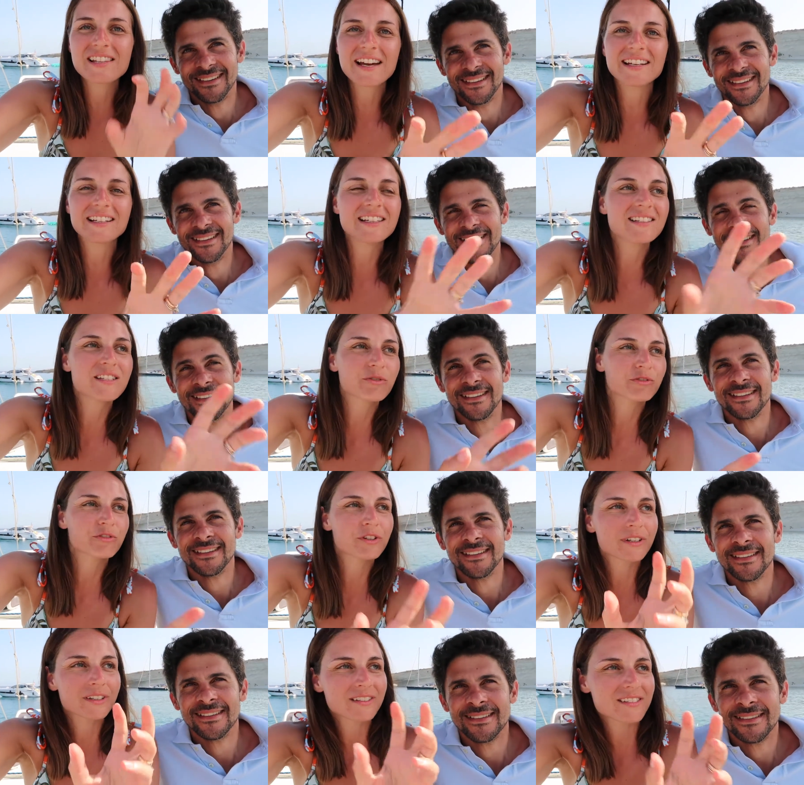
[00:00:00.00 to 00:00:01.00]
Speaker 1: slightly
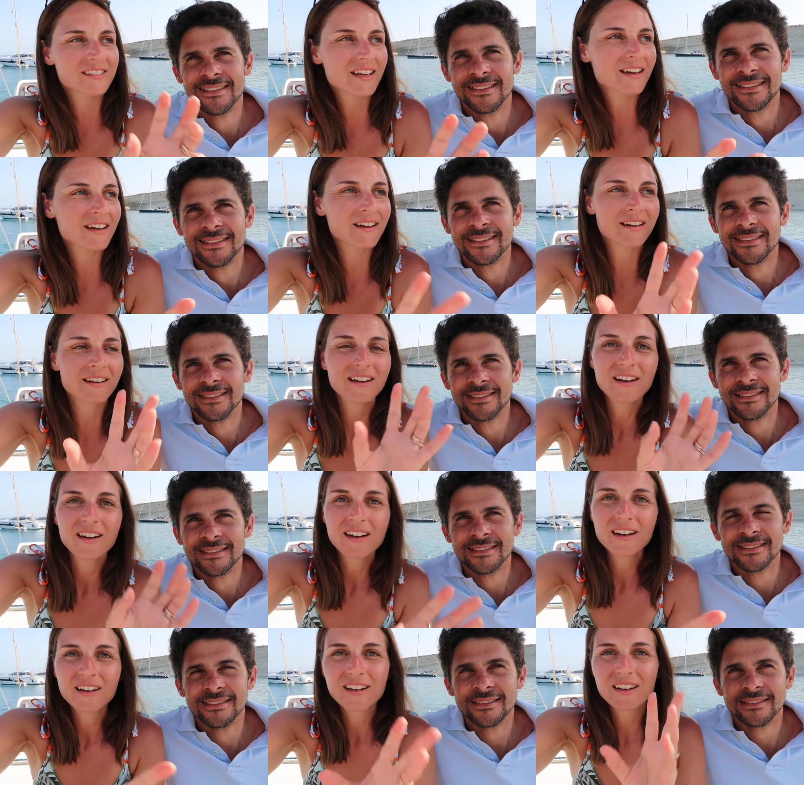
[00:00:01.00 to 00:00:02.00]
different, uh,
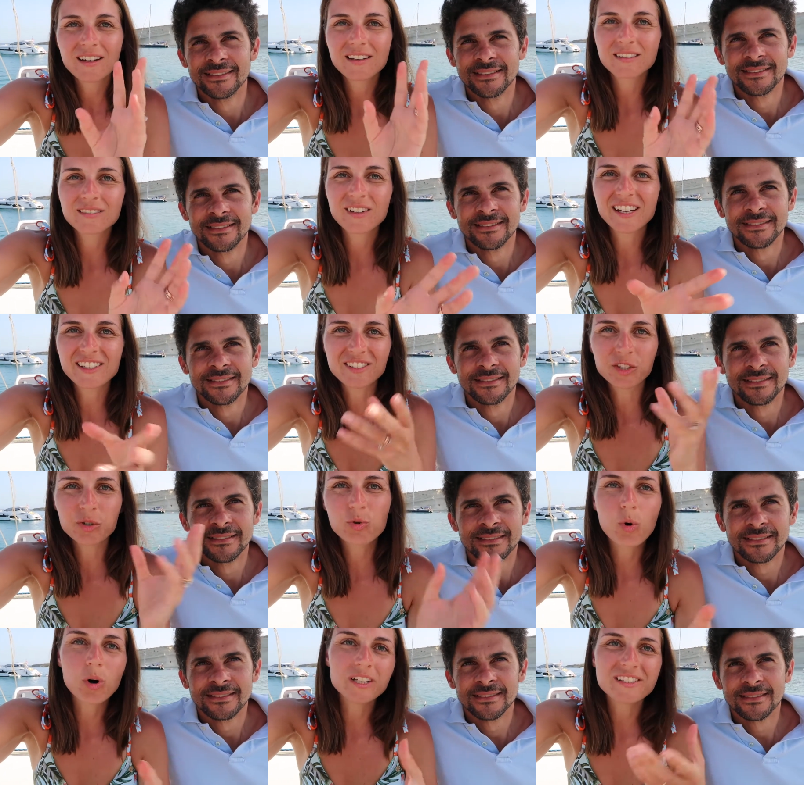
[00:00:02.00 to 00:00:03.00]
uh, I don't
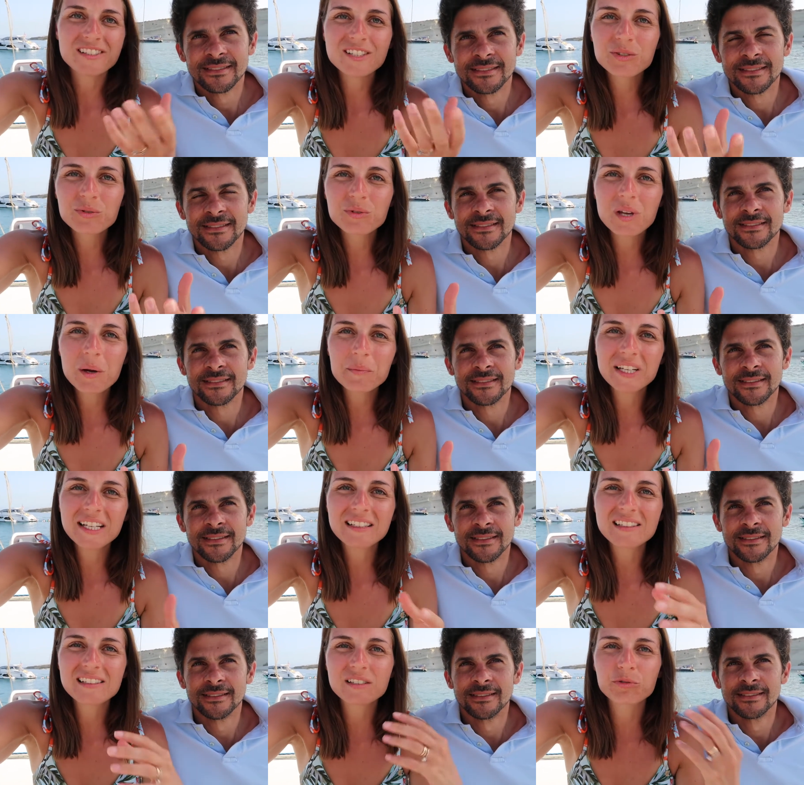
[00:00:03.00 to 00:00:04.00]
know, quality to them
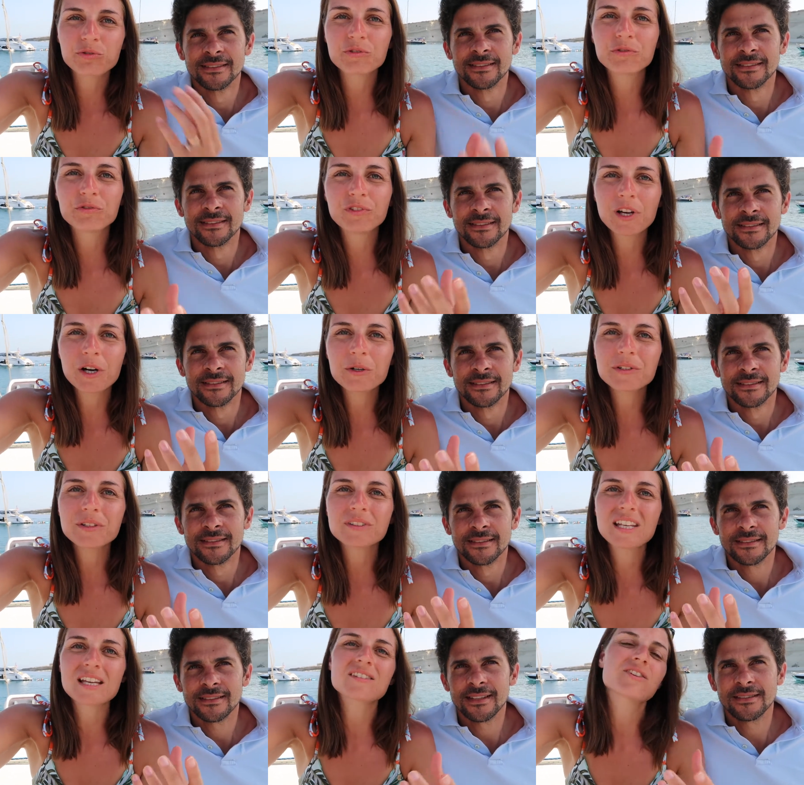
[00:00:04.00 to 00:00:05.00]
lately, a different flow.
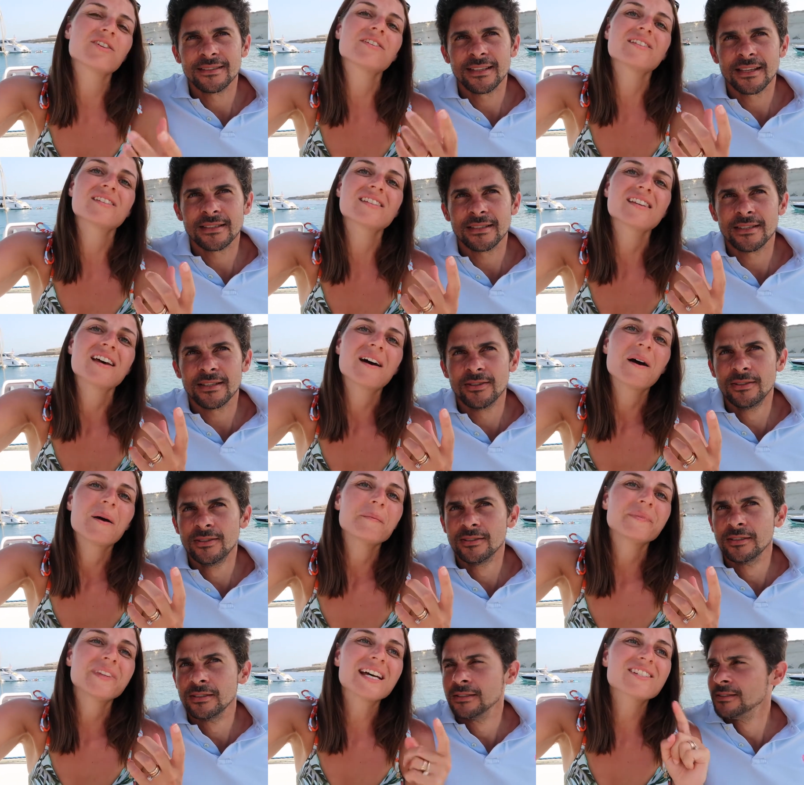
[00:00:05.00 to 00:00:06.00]
That's because
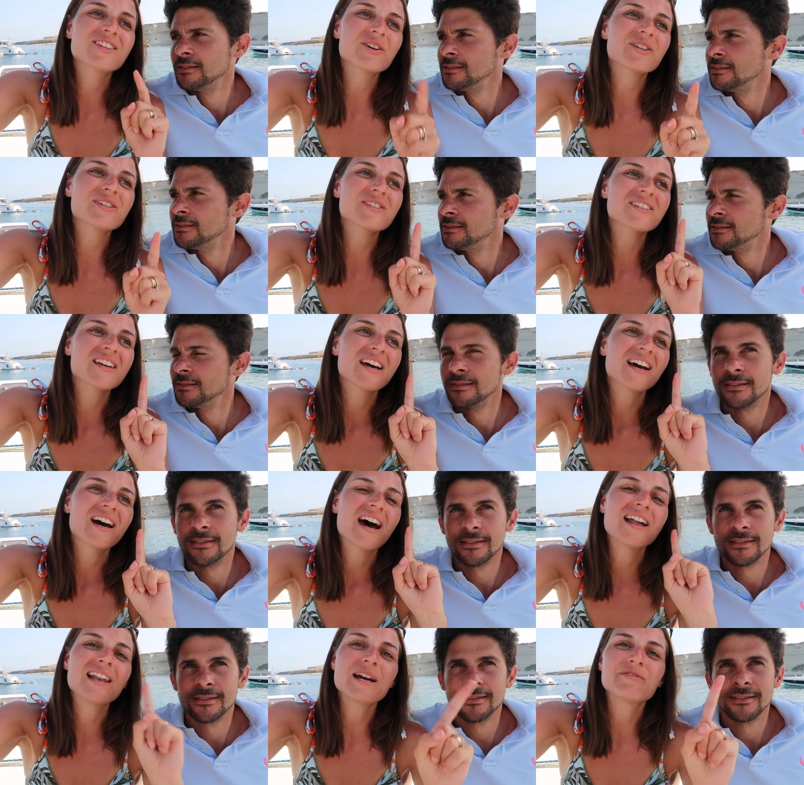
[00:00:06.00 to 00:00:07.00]
that's because
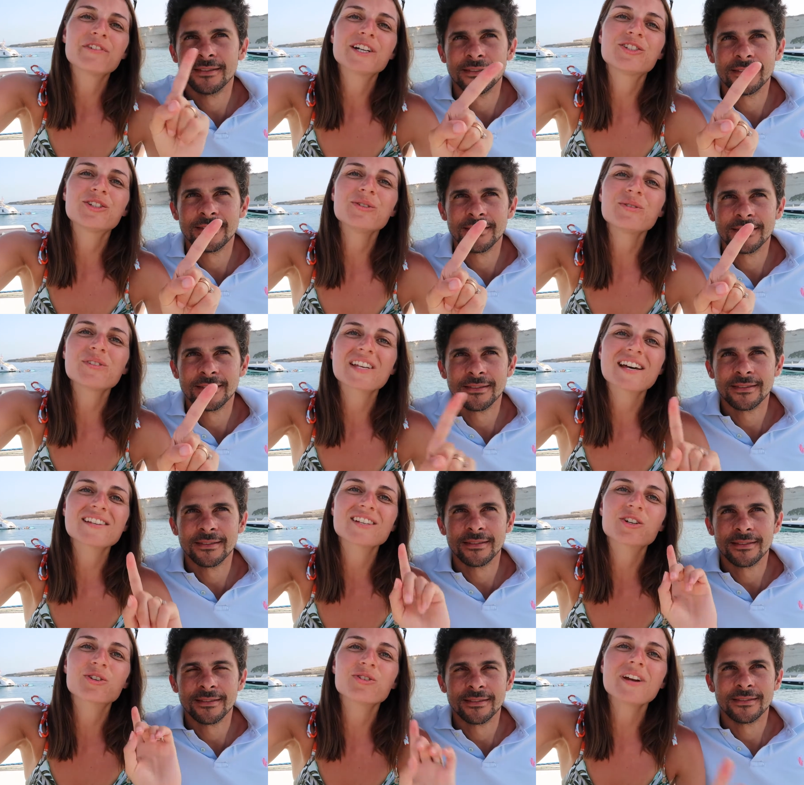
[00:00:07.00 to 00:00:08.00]
A Life I Choose
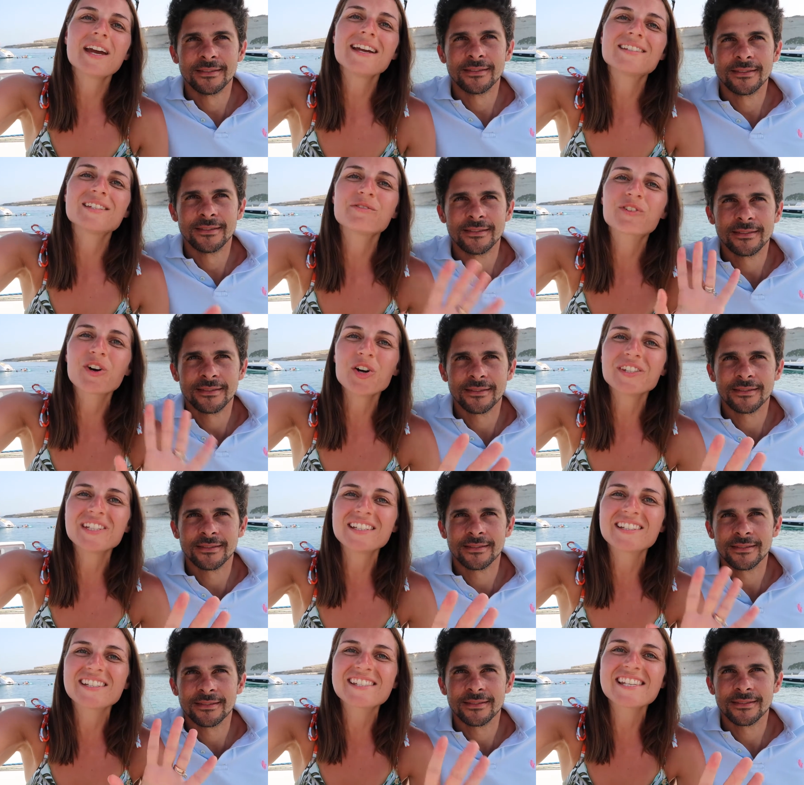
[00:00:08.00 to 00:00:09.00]
has a creative
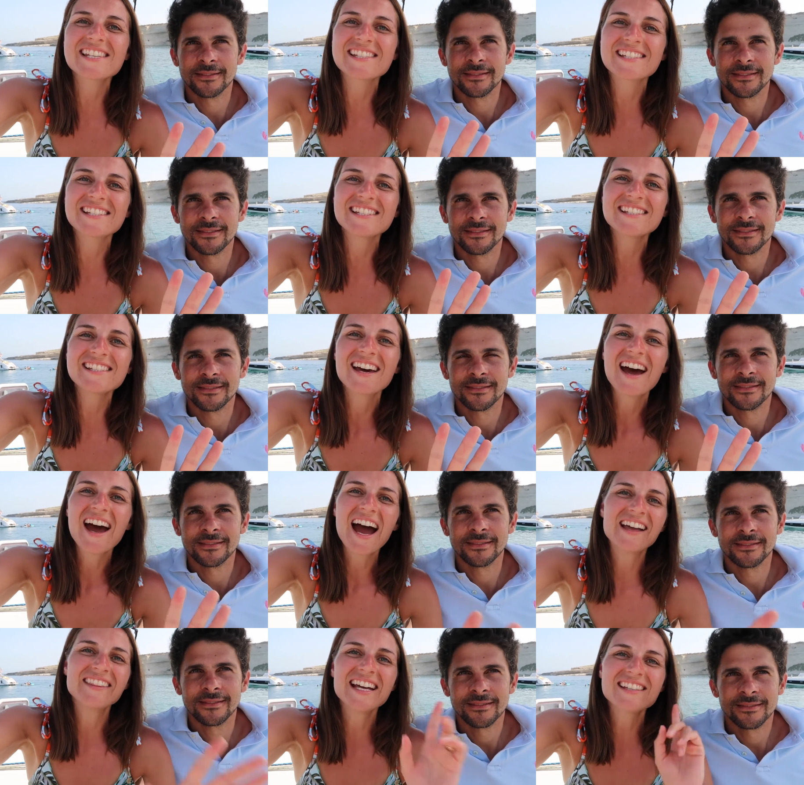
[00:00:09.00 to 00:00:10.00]
content assistant,
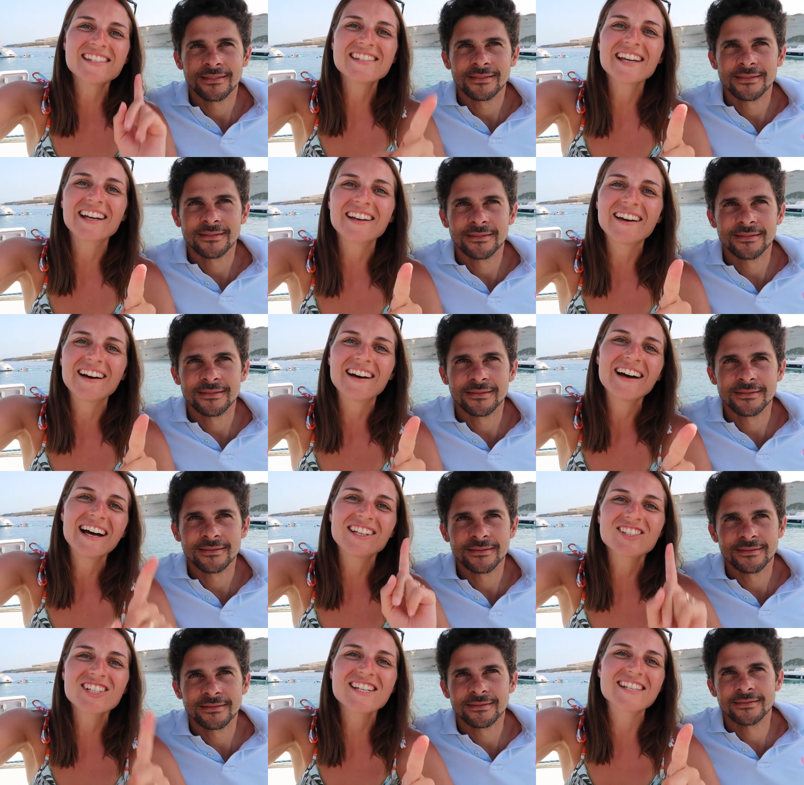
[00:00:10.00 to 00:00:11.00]
and that's Nicola,
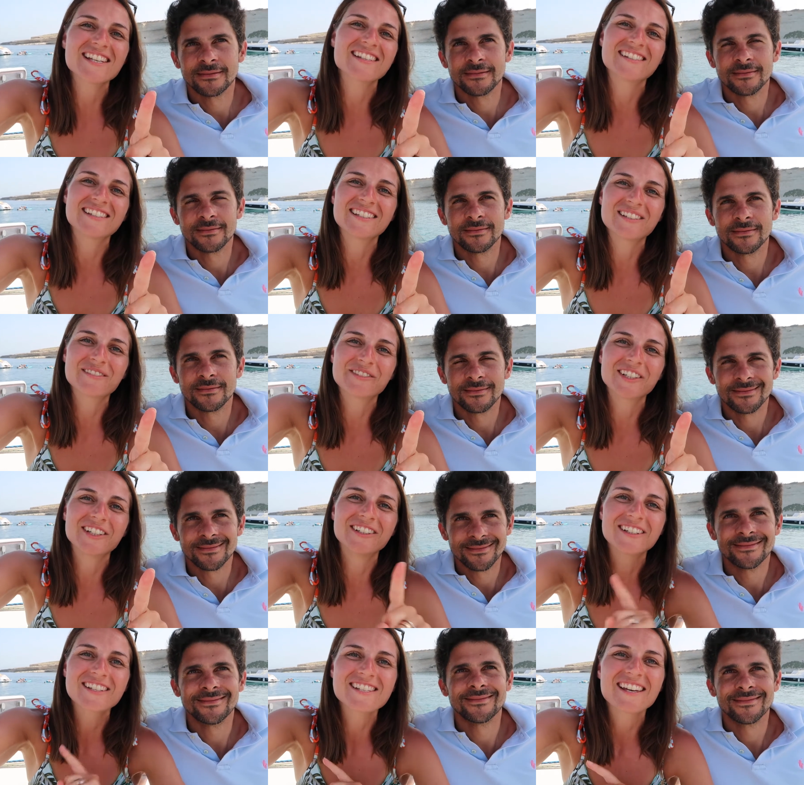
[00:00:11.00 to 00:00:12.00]
and she's editing the
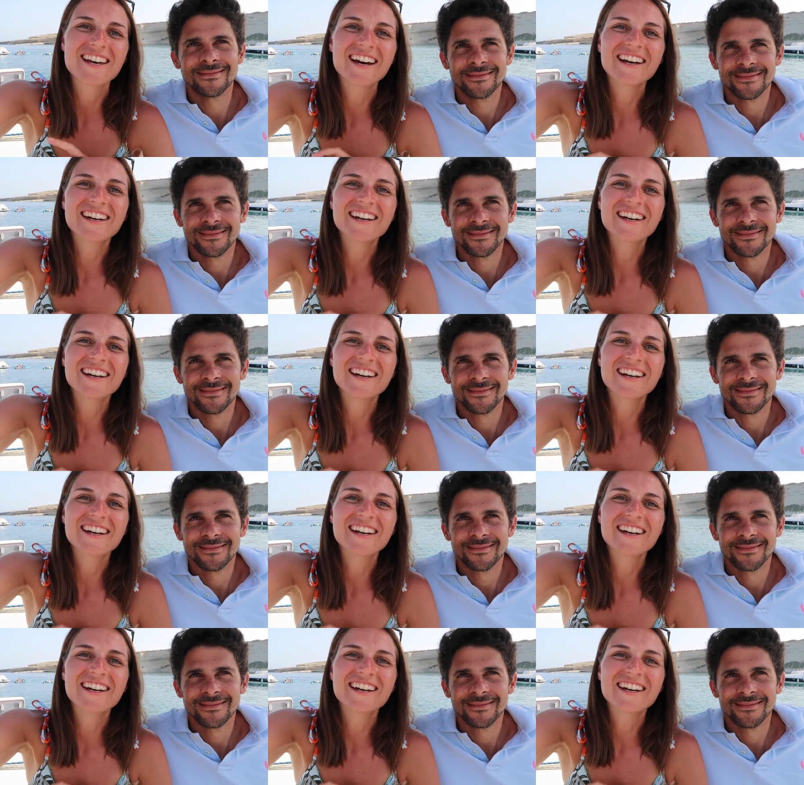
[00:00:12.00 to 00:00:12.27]
vlogs.